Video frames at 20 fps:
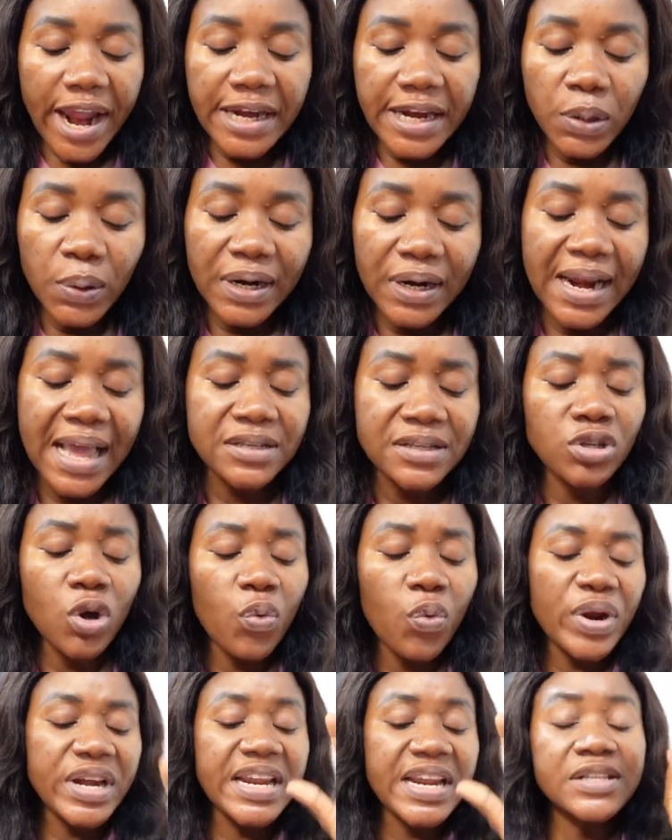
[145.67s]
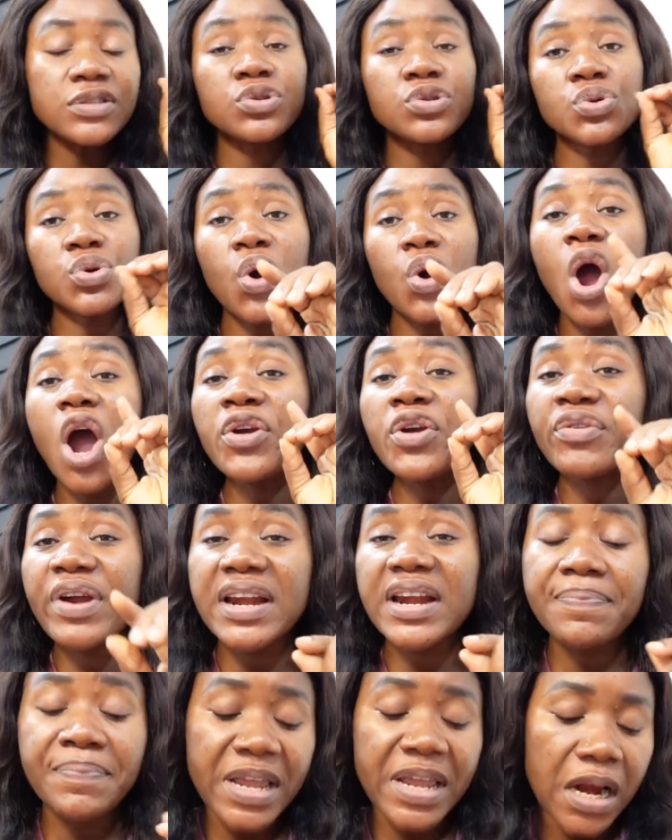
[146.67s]
oil look like. So we need
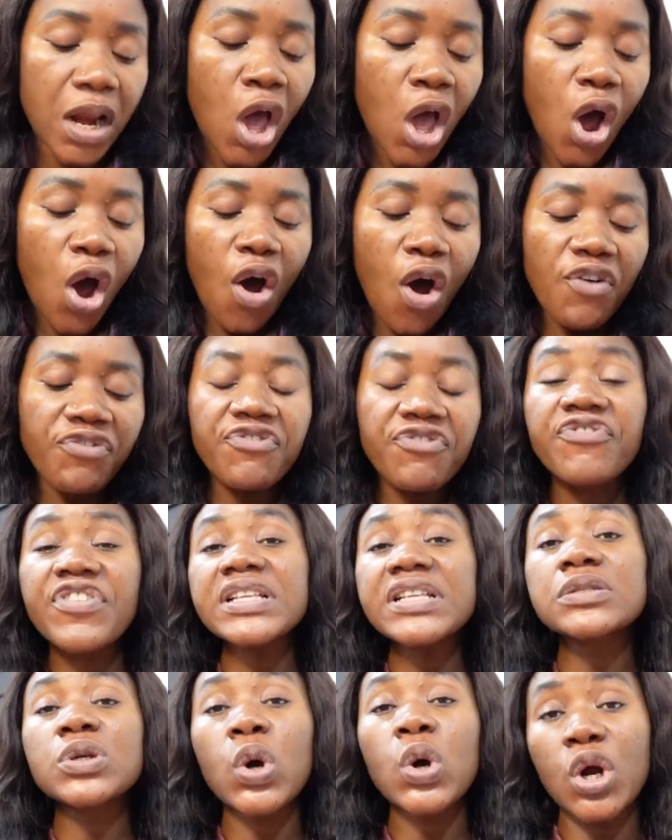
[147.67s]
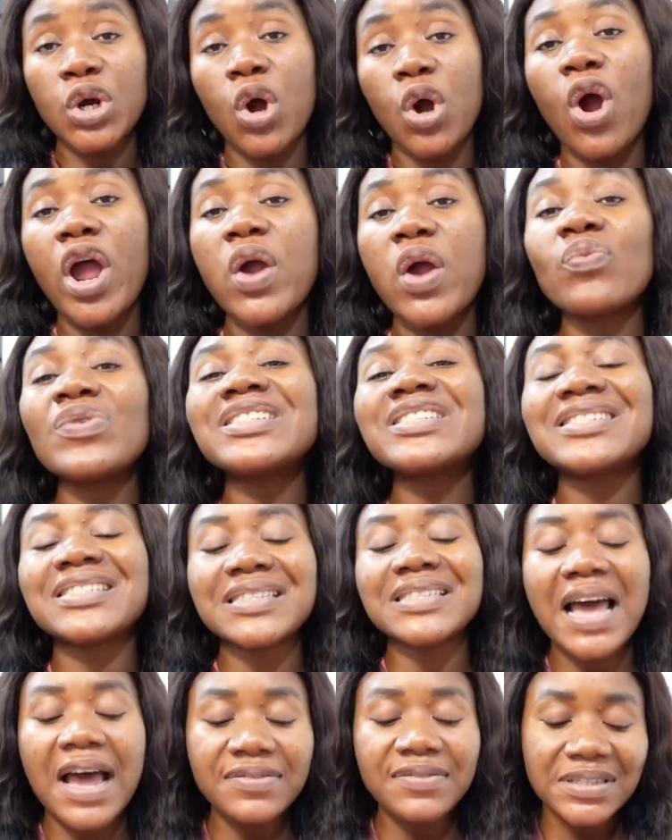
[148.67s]
200 ml of Vit Gold oil,
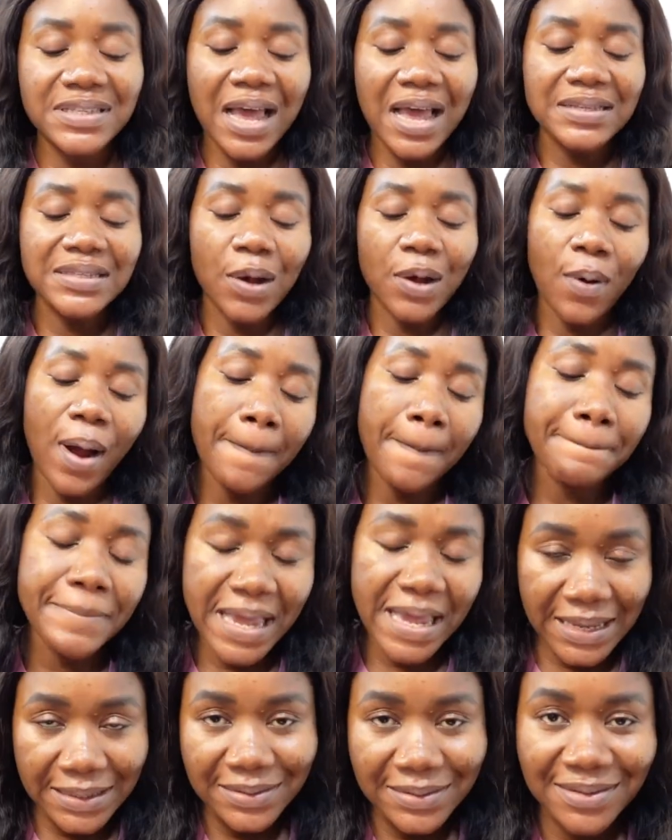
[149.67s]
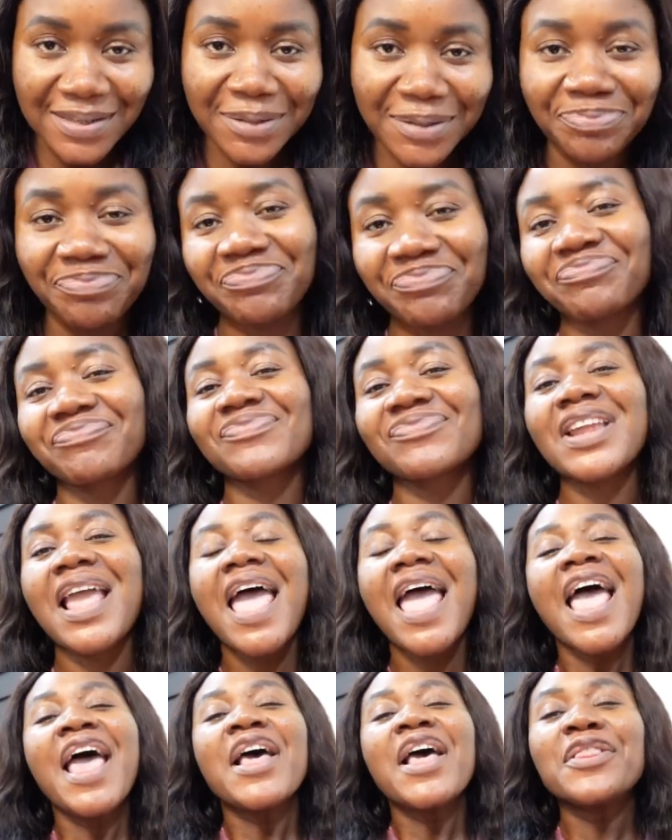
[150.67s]
which serves as our base.
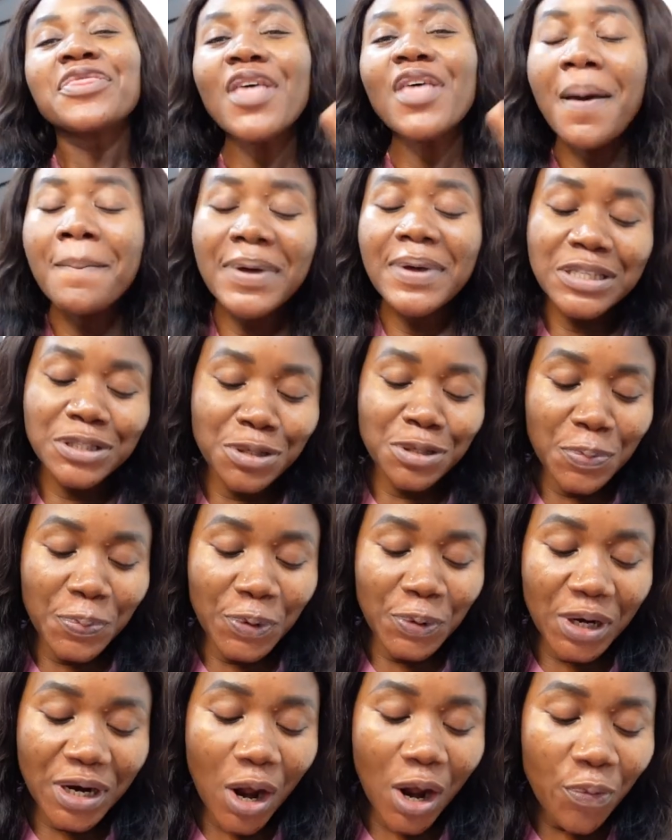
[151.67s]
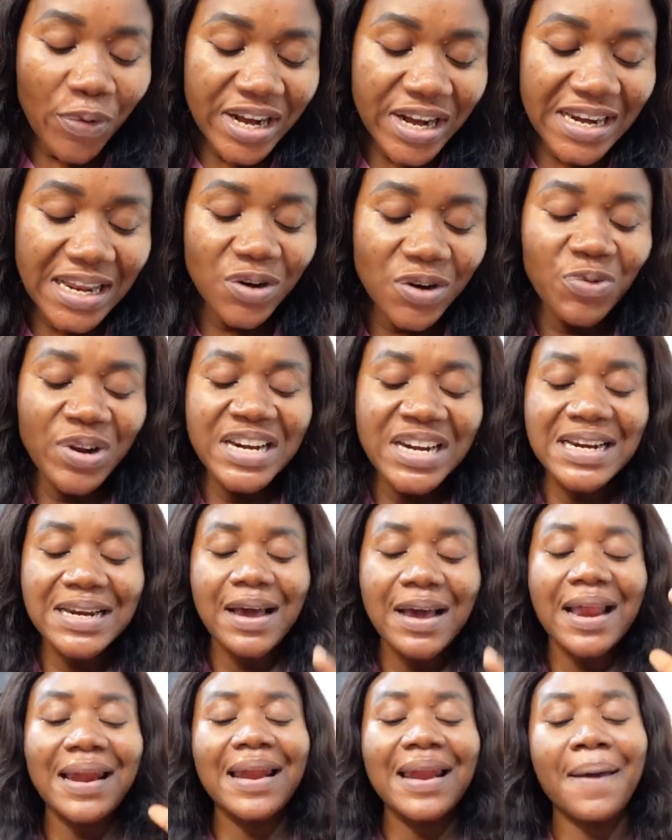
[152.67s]
Number two product we
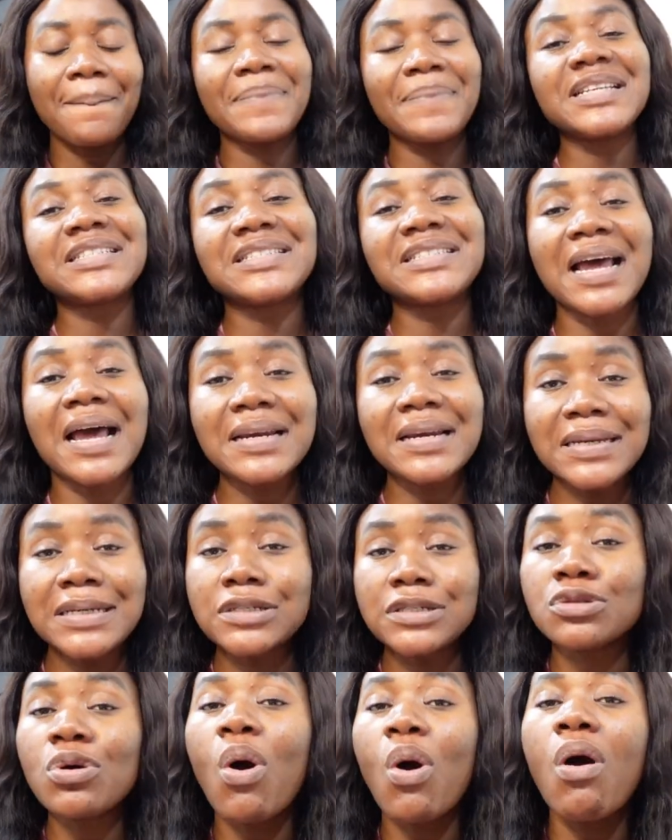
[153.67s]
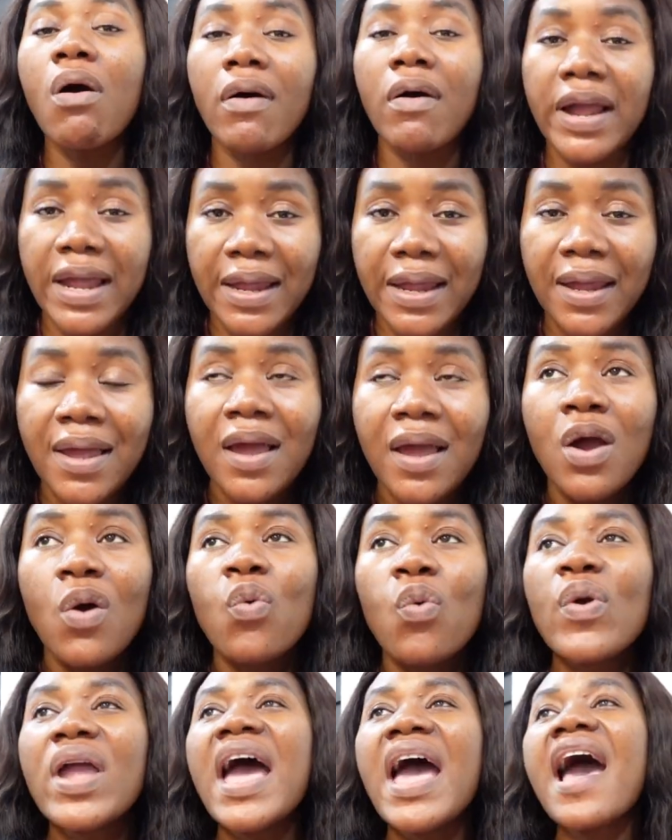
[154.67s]
need our Labijanese oil.
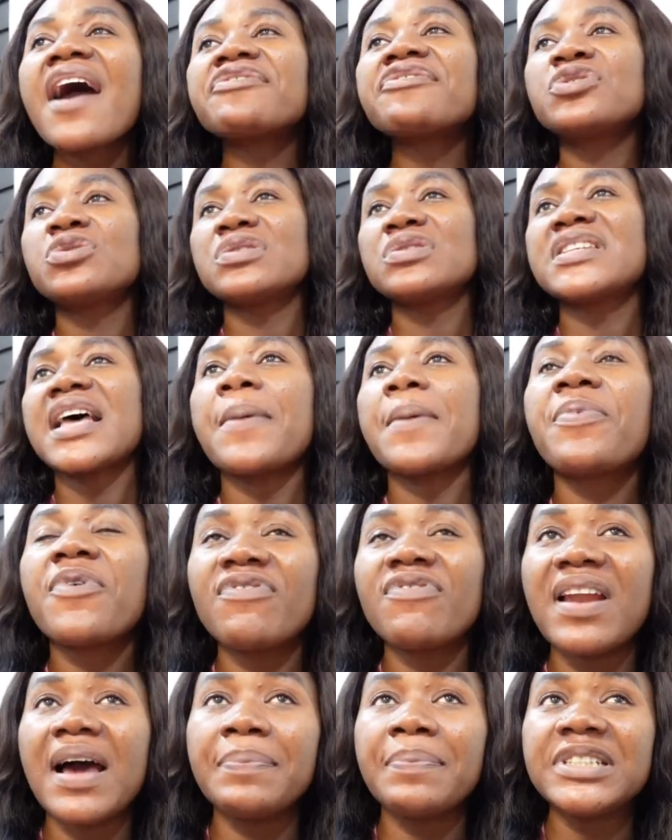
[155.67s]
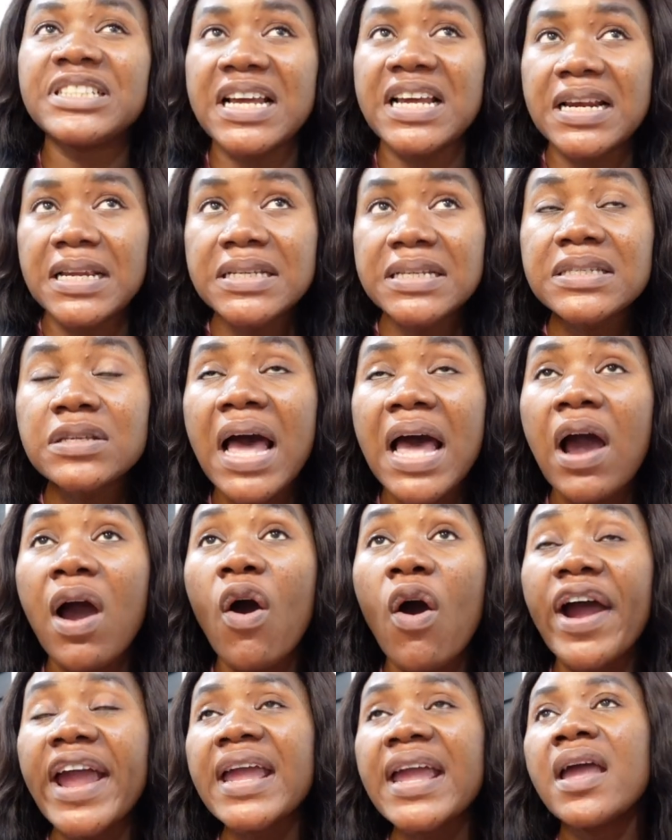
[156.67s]
We have two type of Labijanese
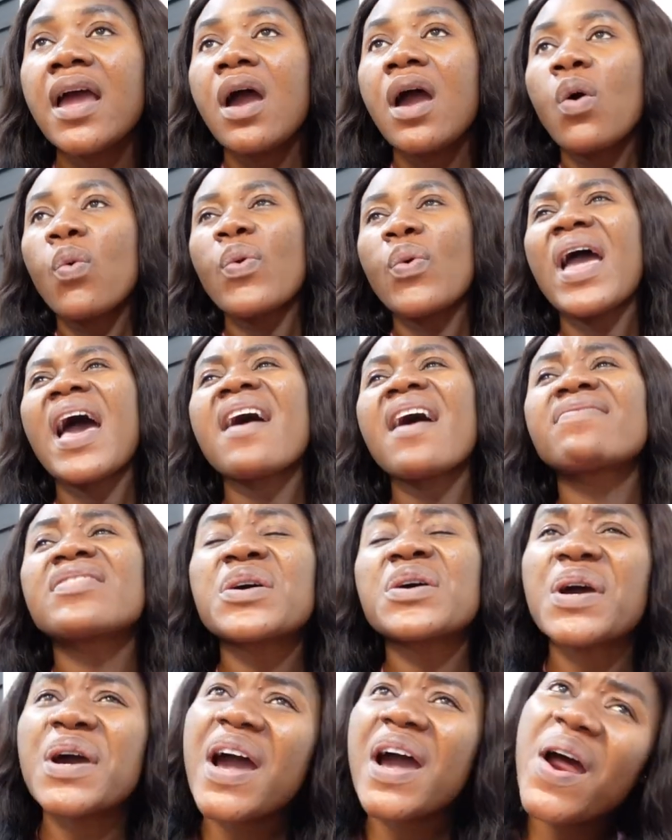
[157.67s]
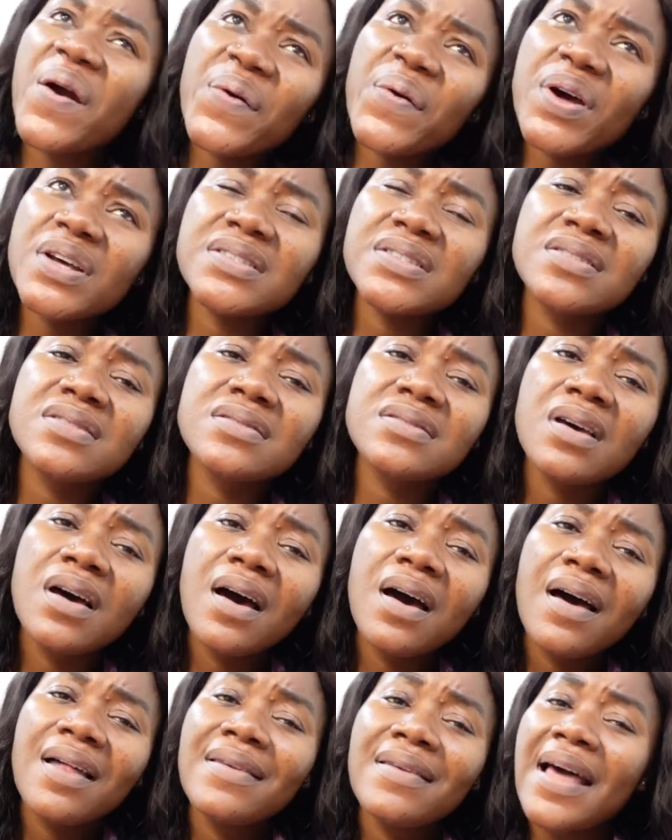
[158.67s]
oil. We have the carrots